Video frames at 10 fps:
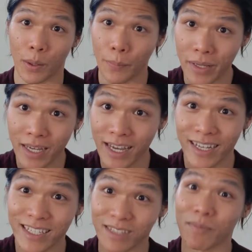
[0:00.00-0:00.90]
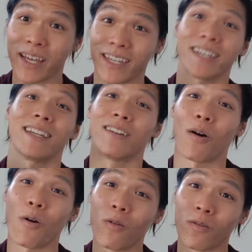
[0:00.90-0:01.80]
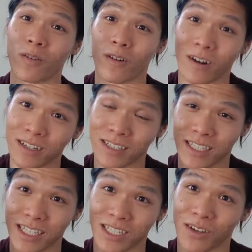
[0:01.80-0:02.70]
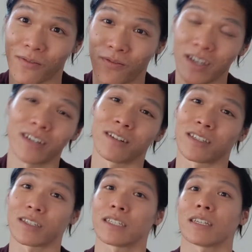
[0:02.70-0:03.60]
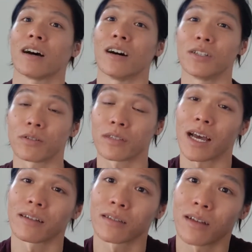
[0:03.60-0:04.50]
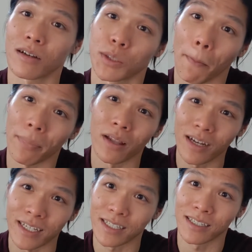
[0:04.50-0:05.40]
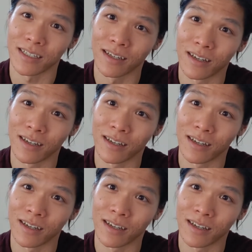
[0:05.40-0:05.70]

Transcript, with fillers: P A is making over six figures. So that's one hundred thousand dollars plus.